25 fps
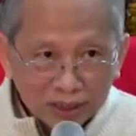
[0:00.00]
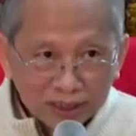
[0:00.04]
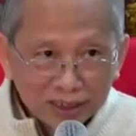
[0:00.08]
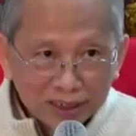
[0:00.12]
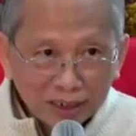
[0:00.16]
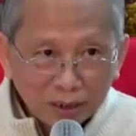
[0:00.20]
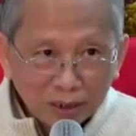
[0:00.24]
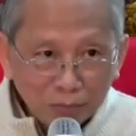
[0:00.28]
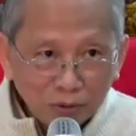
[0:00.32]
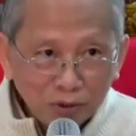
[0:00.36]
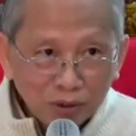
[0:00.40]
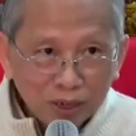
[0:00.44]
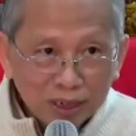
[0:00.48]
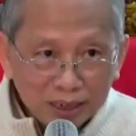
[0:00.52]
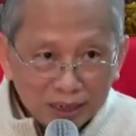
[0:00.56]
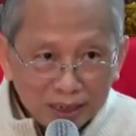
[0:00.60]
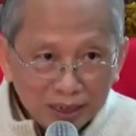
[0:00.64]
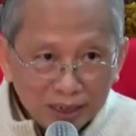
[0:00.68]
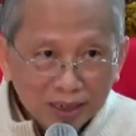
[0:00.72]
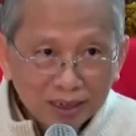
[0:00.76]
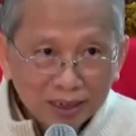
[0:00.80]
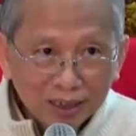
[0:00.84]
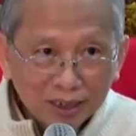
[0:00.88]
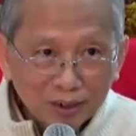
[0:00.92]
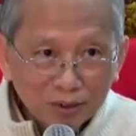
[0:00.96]
He somehow
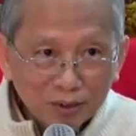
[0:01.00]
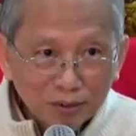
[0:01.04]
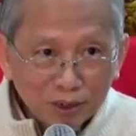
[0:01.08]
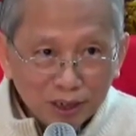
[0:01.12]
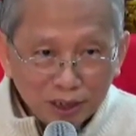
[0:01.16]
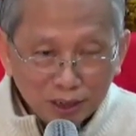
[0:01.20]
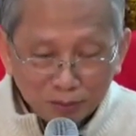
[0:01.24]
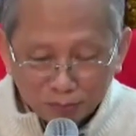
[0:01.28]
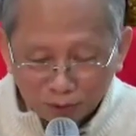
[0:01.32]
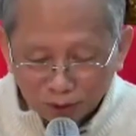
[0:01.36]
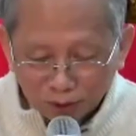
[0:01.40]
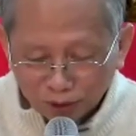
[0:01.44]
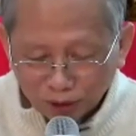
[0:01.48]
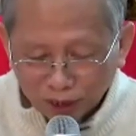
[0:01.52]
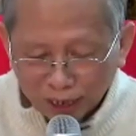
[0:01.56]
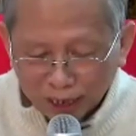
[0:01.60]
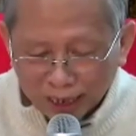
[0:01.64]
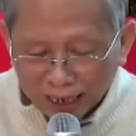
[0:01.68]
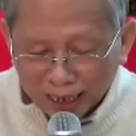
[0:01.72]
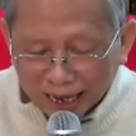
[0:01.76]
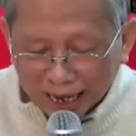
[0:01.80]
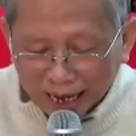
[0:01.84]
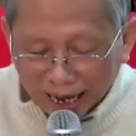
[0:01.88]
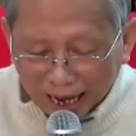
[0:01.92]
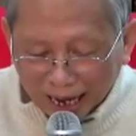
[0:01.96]
hinted to him, no,
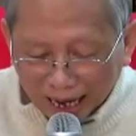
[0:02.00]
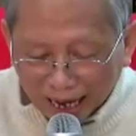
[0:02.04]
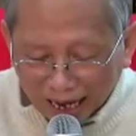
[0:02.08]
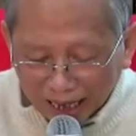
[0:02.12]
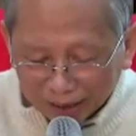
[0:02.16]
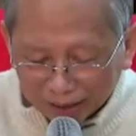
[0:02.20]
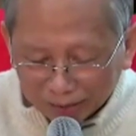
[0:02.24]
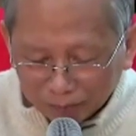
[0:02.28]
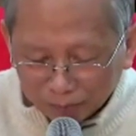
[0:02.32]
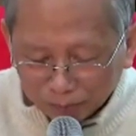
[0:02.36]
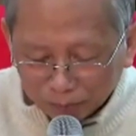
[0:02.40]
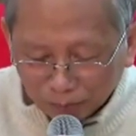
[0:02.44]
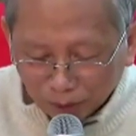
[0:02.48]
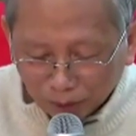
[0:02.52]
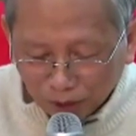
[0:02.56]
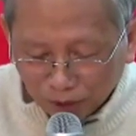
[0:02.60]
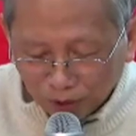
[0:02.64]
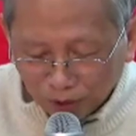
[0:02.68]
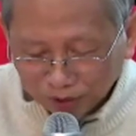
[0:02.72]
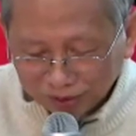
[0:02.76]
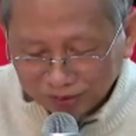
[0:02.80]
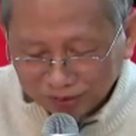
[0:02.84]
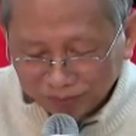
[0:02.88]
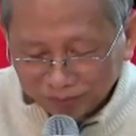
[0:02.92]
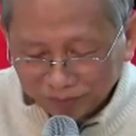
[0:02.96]

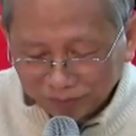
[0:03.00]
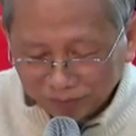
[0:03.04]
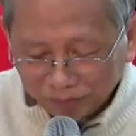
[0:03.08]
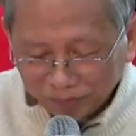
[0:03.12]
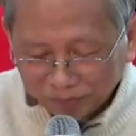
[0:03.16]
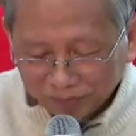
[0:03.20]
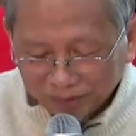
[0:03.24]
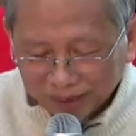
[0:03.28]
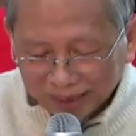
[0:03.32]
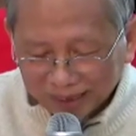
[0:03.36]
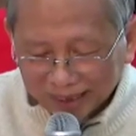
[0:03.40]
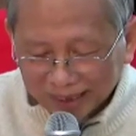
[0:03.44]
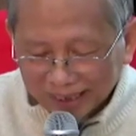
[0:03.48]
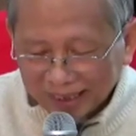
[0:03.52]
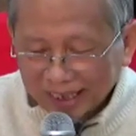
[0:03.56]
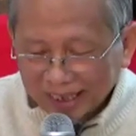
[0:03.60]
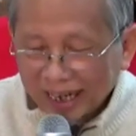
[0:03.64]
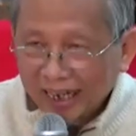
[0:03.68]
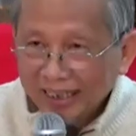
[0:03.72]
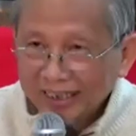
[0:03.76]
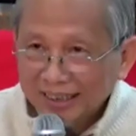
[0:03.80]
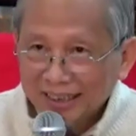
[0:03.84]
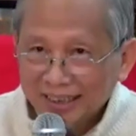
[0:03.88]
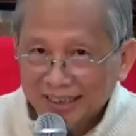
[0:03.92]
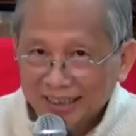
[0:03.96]
unborn and
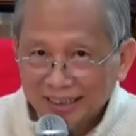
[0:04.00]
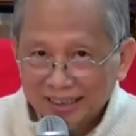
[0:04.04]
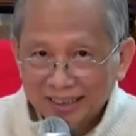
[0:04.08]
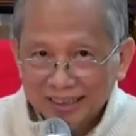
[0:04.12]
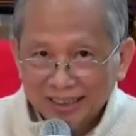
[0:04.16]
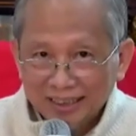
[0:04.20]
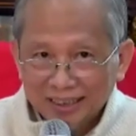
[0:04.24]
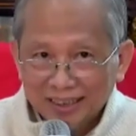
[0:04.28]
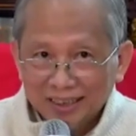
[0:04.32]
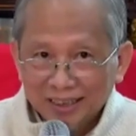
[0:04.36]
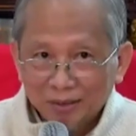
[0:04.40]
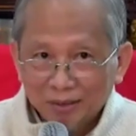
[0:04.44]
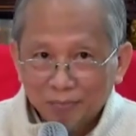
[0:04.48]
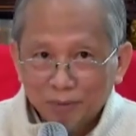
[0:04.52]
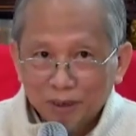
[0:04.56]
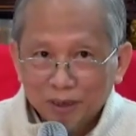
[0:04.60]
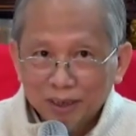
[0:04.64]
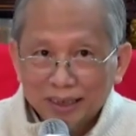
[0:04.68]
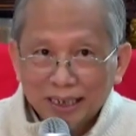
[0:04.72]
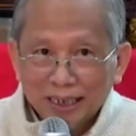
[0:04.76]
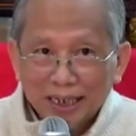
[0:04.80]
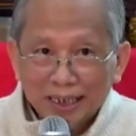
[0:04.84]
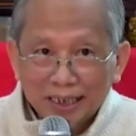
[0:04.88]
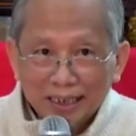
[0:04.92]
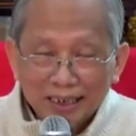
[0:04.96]
unceasing.
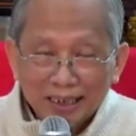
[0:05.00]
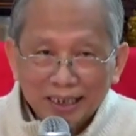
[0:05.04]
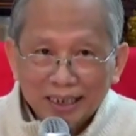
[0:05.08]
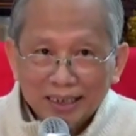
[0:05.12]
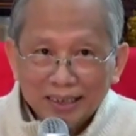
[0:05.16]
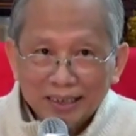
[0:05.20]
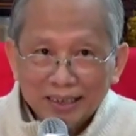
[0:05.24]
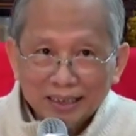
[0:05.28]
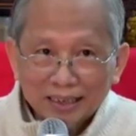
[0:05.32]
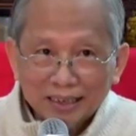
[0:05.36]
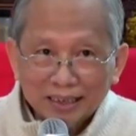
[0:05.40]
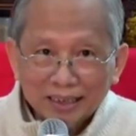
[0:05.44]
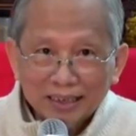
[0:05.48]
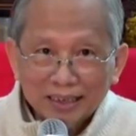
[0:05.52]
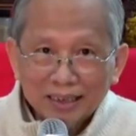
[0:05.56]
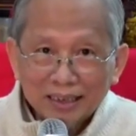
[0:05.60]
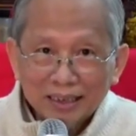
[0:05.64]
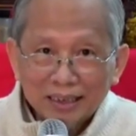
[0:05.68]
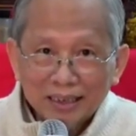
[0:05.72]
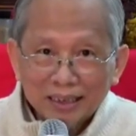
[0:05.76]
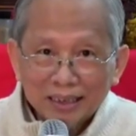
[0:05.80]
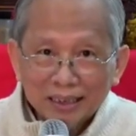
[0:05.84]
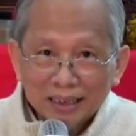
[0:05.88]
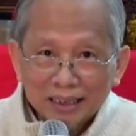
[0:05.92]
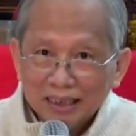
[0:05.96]
But that
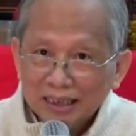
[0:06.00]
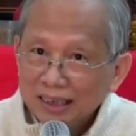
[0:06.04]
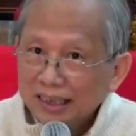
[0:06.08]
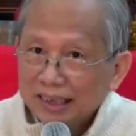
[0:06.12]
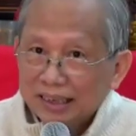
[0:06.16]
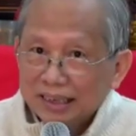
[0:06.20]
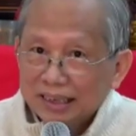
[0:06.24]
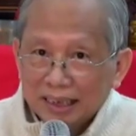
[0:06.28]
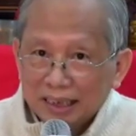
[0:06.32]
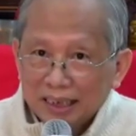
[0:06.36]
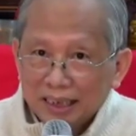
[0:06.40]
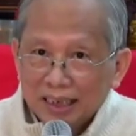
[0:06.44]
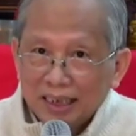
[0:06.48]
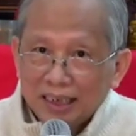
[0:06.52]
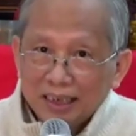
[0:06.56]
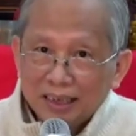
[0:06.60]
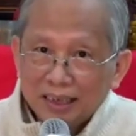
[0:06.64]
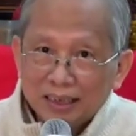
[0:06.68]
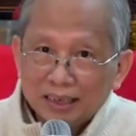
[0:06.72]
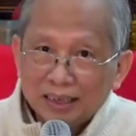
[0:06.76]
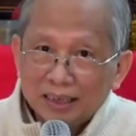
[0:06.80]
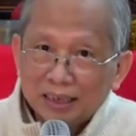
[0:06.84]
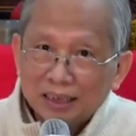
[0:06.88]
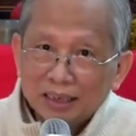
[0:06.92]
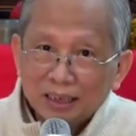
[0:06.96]
nature is a
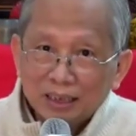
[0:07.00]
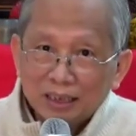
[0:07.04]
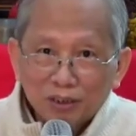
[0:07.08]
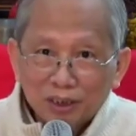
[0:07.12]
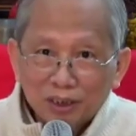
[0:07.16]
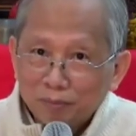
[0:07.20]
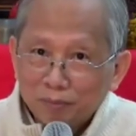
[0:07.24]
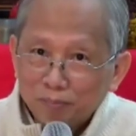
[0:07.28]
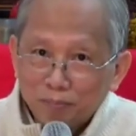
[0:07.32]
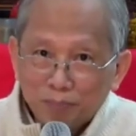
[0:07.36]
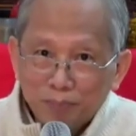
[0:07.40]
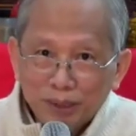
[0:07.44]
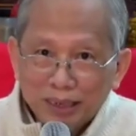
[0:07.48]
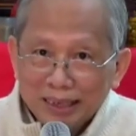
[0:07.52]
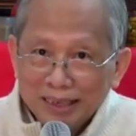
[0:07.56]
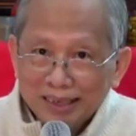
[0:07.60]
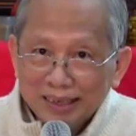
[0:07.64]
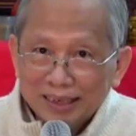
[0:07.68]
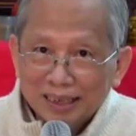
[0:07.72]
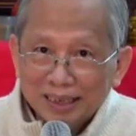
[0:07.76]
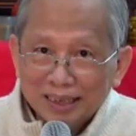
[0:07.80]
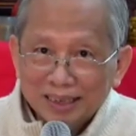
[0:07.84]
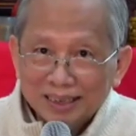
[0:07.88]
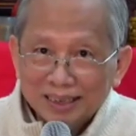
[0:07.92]
nature, it's not a being.